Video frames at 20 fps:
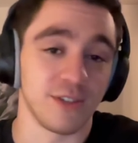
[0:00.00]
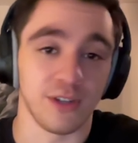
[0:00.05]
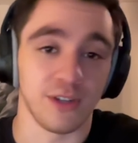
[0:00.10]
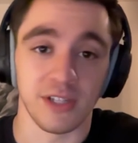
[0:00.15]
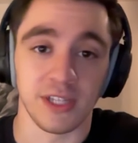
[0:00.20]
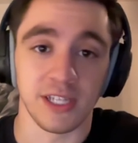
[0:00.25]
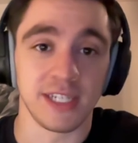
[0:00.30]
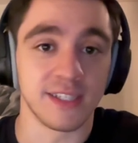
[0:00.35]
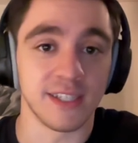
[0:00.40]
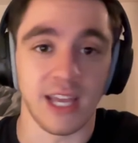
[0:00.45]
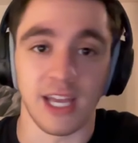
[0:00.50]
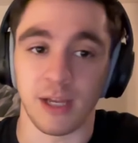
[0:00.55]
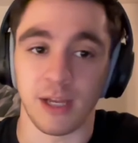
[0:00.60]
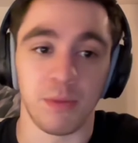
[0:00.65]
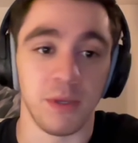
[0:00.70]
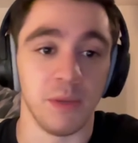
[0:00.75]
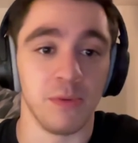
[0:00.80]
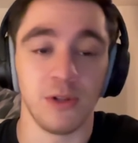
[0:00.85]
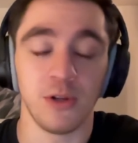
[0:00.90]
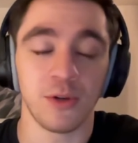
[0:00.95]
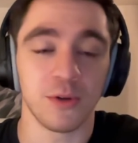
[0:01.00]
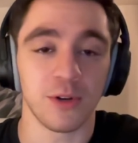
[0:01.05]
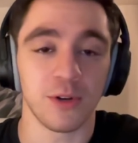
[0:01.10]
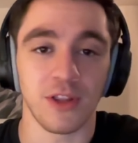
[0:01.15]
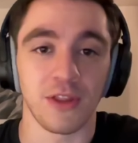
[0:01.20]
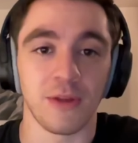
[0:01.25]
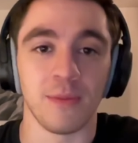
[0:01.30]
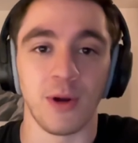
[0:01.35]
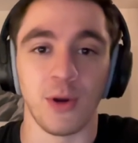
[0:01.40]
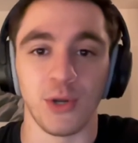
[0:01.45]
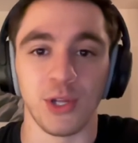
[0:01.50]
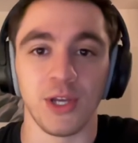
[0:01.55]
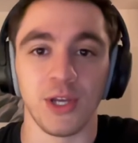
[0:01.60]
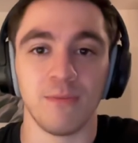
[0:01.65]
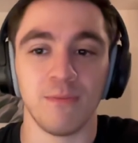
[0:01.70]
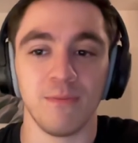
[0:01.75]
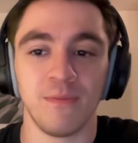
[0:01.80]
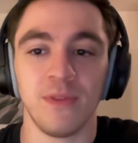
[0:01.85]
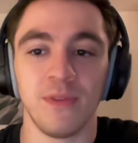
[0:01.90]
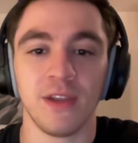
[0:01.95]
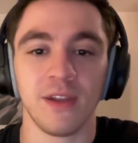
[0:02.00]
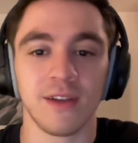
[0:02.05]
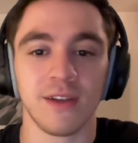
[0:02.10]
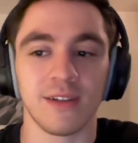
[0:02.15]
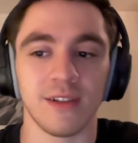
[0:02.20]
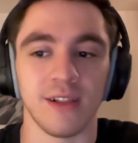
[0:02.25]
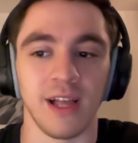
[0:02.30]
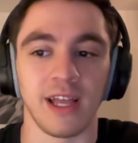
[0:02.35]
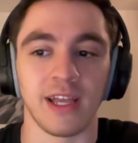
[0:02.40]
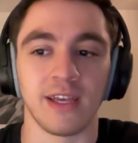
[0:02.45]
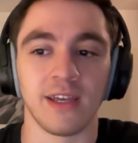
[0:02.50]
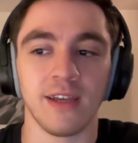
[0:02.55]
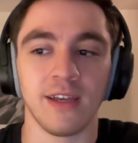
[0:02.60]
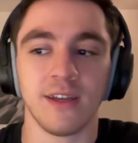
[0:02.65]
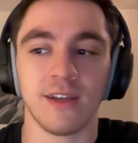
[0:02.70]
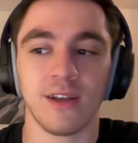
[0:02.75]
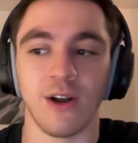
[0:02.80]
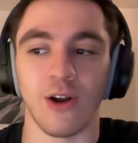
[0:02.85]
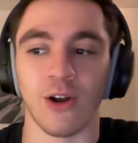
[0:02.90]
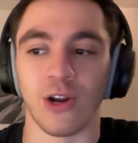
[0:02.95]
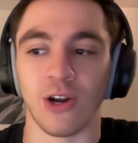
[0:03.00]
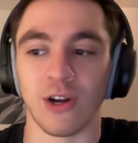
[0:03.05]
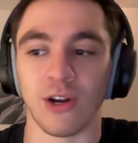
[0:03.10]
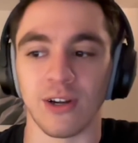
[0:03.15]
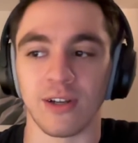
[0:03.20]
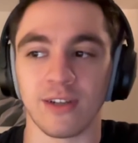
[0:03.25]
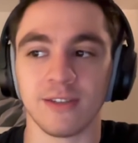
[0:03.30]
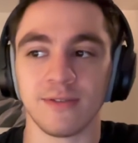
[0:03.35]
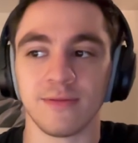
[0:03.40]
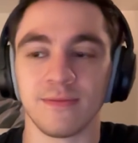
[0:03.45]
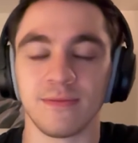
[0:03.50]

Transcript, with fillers: or at least like people who are on the podium like are